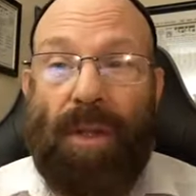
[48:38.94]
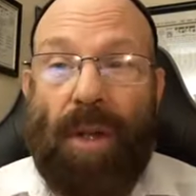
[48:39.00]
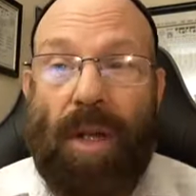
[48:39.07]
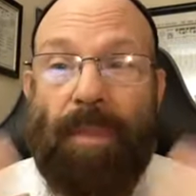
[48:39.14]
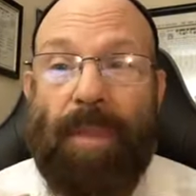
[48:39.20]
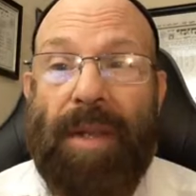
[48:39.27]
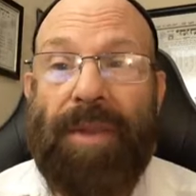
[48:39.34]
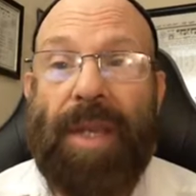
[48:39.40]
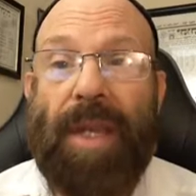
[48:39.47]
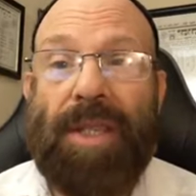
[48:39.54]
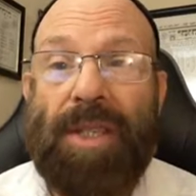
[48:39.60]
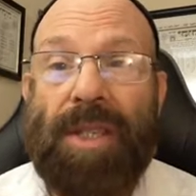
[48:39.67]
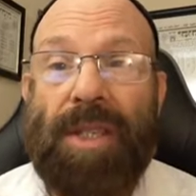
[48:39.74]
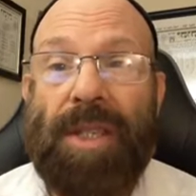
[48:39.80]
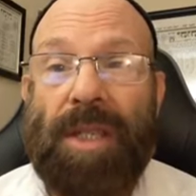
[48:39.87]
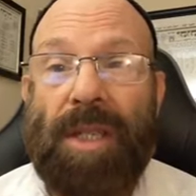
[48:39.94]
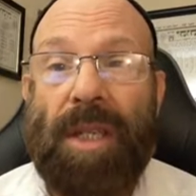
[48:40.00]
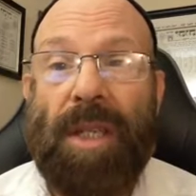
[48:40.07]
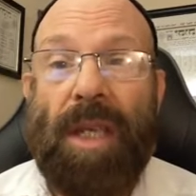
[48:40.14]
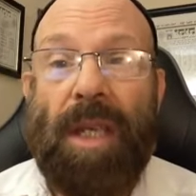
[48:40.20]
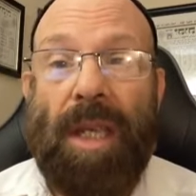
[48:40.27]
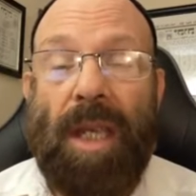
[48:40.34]
about this
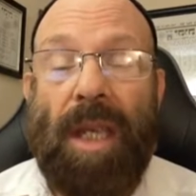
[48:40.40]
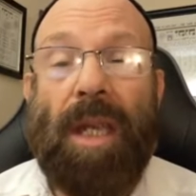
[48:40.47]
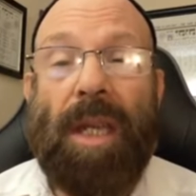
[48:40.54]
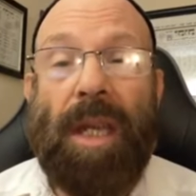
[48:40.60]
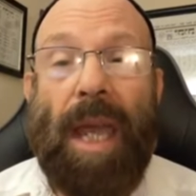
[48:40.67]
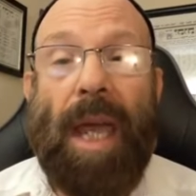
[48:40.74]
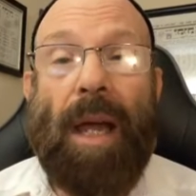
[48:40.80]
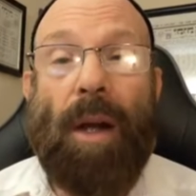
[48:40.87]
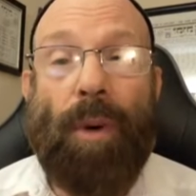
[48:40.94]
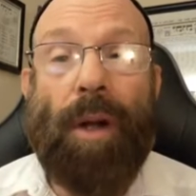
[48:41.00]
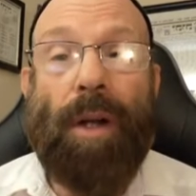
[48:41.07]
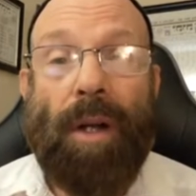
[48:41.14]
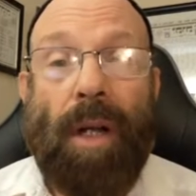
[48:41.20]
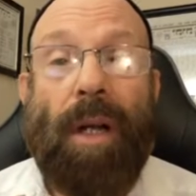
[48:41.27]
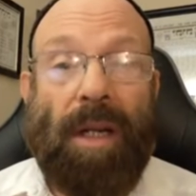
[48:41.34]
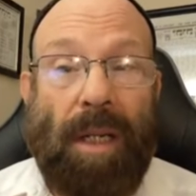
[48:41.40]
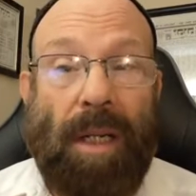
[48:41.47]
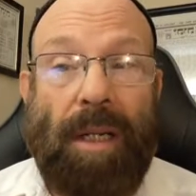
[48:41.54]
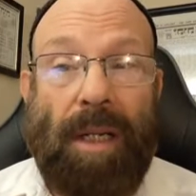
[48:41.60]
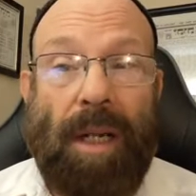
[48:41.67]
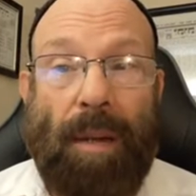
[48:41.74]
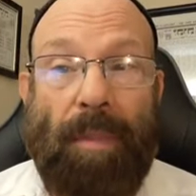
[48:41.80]
in our
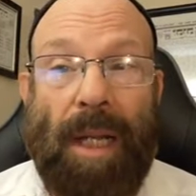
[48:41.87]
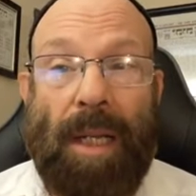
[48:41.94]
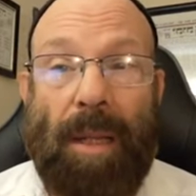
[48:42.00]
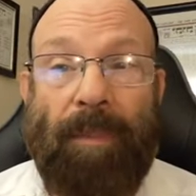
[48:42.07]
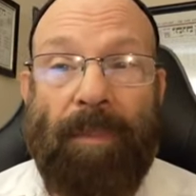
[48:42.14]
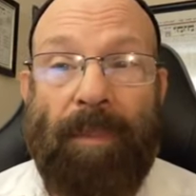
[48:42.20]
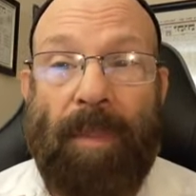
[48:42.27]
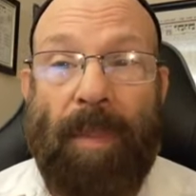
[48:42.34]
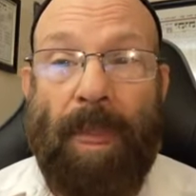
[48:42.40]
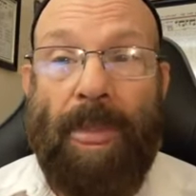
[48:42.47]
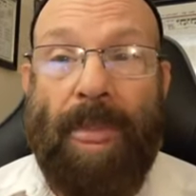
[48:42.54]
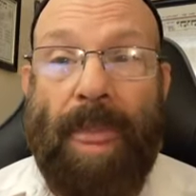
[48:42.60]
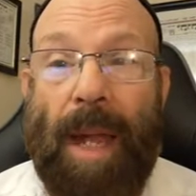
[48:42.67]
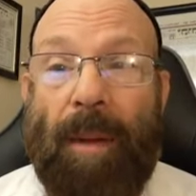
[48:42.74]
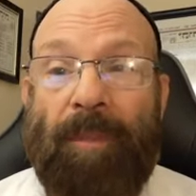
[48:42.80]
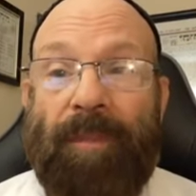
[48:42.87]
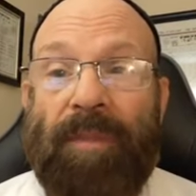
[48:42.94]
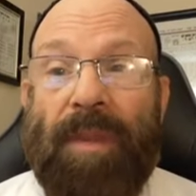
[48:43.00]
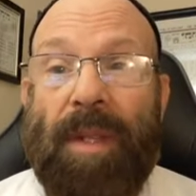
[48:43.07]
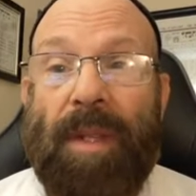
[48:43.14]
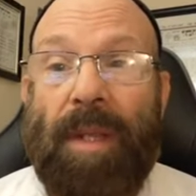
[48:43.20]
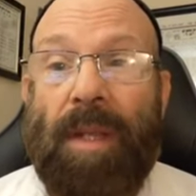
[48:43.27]
Kabbalah. Now,
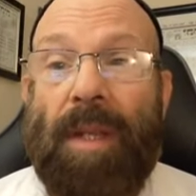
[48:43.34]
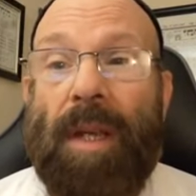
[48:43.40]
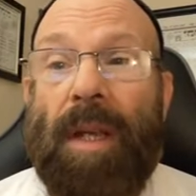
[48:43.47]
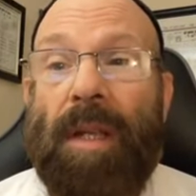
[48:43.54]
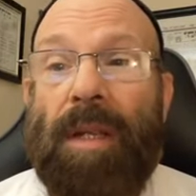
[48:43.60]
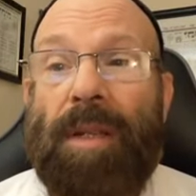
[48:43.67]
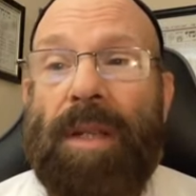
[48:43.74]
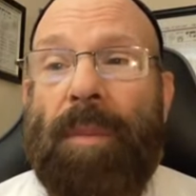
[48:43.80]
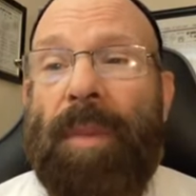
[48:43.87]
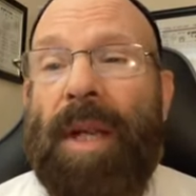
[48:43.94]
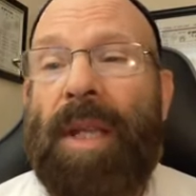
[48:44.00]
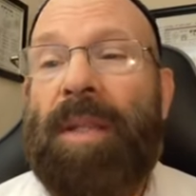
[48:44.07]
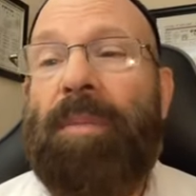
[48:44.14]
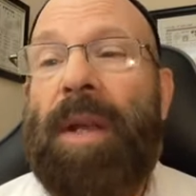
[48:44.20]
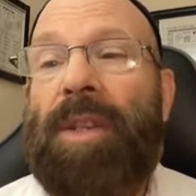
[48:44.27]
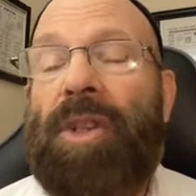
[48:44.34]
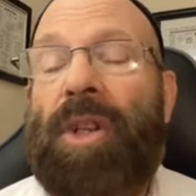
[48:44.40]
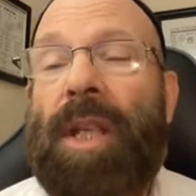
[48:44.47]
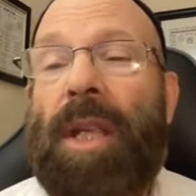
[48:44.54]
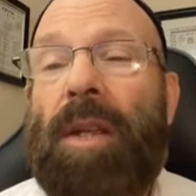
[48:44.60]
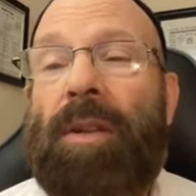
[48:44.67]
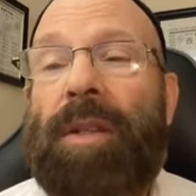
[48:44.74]
somebody's
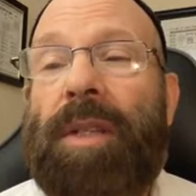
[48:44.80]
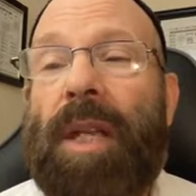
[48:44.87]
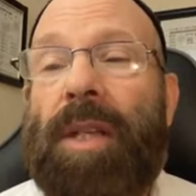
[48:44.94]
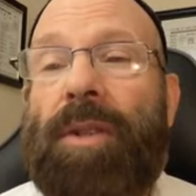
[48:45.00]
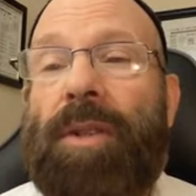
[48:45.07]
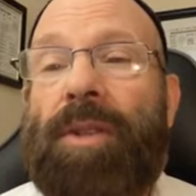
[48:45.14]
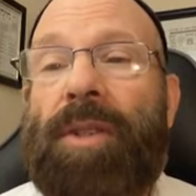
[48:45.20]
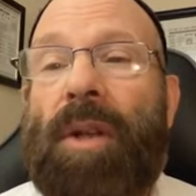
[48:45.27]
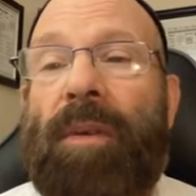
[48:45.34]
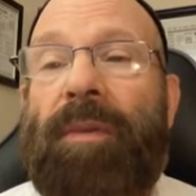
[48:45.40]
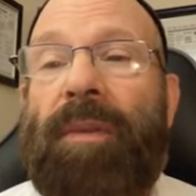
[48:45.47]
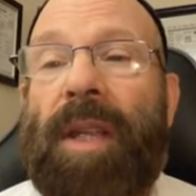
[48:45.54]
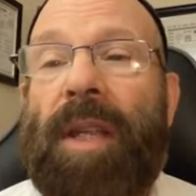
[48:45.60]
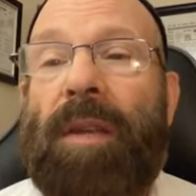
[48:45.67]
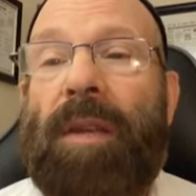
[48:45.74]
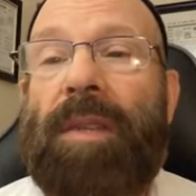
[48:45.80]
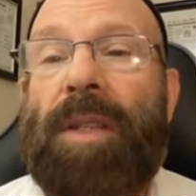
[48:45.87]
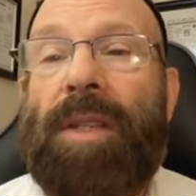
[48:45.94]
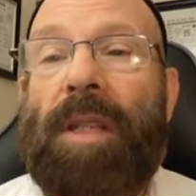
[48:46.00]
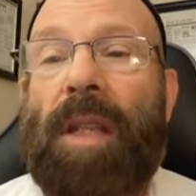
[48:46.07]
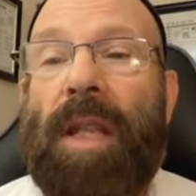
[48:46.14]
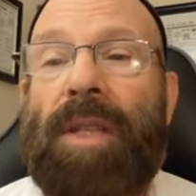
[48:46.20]
mentioning here in text, there's no forgiveness
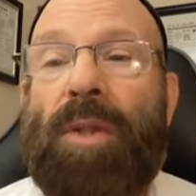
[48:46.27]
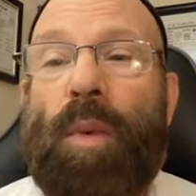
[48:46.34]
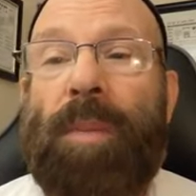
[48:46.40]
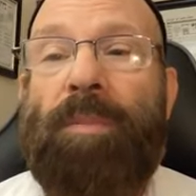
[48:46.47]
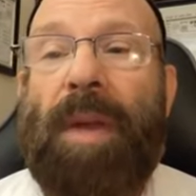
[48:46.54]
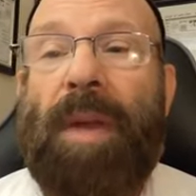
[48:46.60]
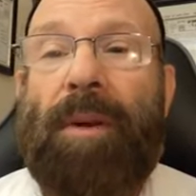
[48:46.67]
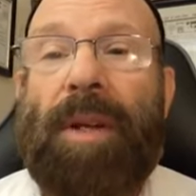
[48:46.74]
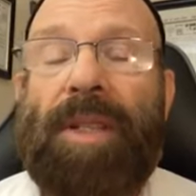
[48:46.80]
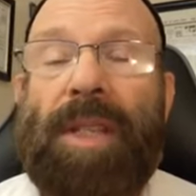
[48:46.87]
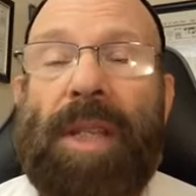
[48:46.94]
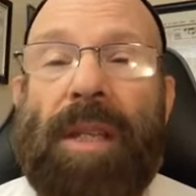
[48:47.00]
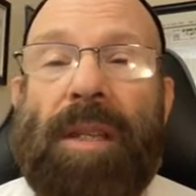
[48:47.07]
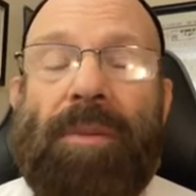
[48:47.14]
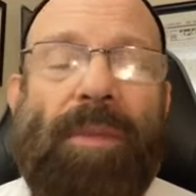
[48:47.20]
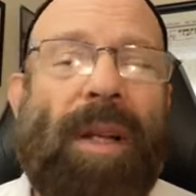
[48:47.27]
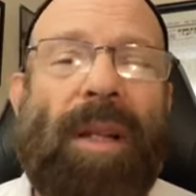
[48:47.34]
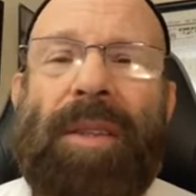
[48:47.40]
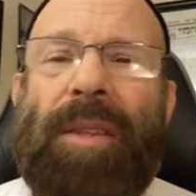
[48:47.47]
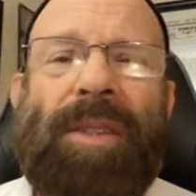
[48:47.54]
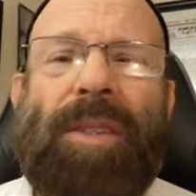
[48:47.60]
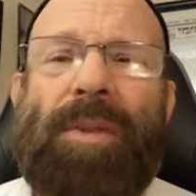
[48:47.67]
unless one merits it. Well,
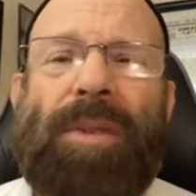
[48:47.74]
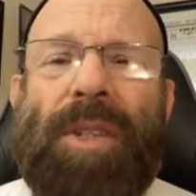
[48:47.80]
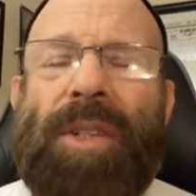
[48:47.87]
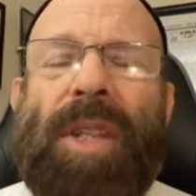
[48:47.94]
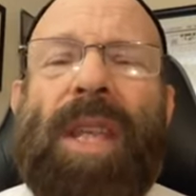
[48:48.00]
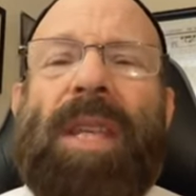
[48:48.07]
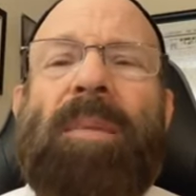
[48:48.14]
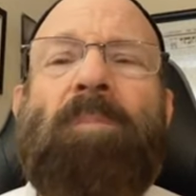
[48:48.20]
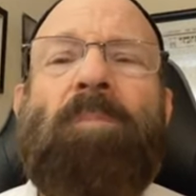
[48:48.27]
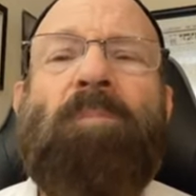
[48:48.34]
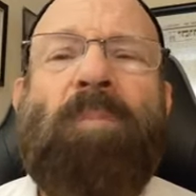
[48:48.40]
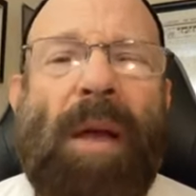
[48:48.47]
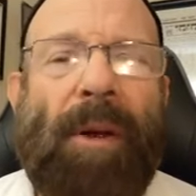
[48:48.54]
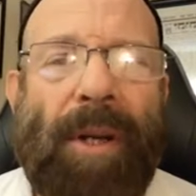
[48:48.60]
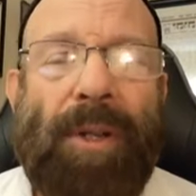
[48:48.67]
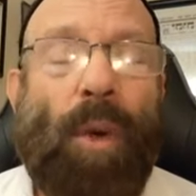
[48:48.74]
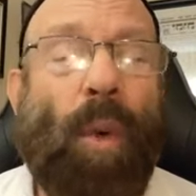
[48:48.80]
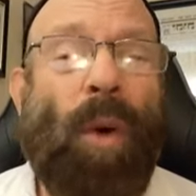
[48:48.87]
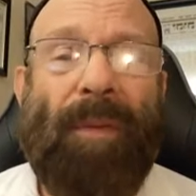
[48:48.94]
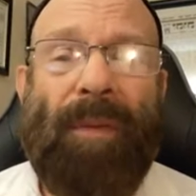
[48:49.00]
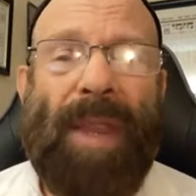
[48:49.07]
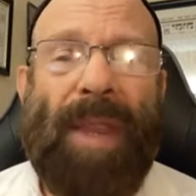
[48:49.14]
there's no such thing as merit
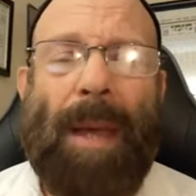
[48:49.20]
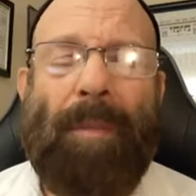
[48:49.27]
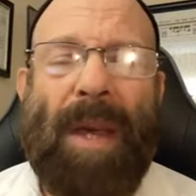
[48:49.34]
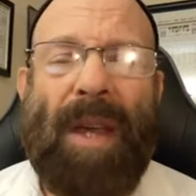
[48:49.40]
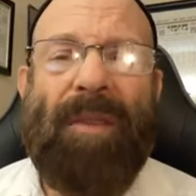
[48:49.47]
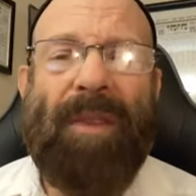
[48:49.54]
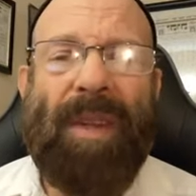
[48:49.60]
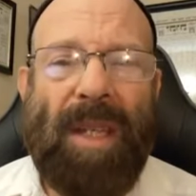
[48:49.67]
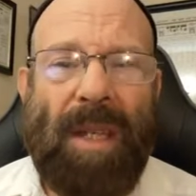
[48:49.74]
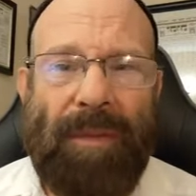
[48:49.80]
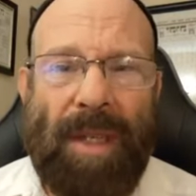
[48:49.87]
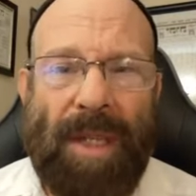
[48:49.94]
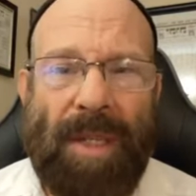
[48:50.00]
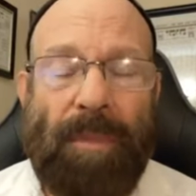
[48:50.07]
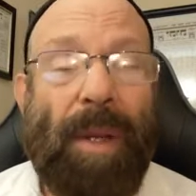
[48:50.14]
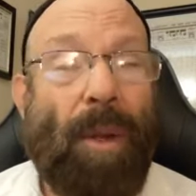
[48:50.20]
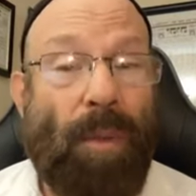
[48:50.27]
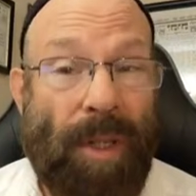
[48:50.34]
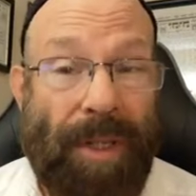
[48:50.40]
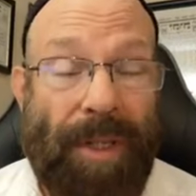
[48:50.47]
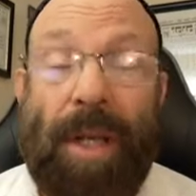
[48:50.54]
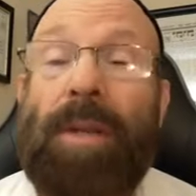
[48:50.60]
or, for that matter, forgiveness. But I will
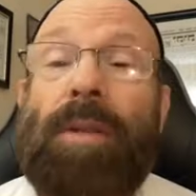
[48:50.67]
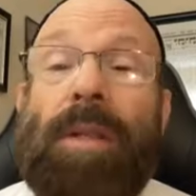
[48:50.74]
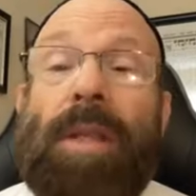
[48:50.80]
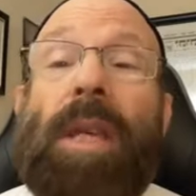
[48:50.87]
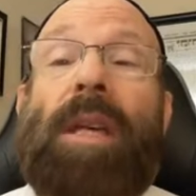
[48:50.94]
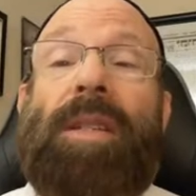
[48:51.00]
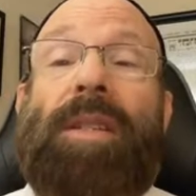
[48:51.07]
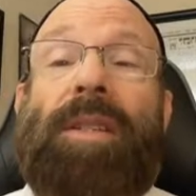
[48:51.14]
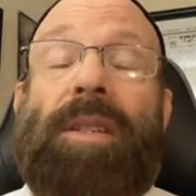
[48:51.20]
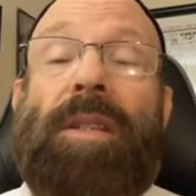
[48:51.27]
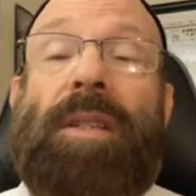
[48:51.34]
tell you this.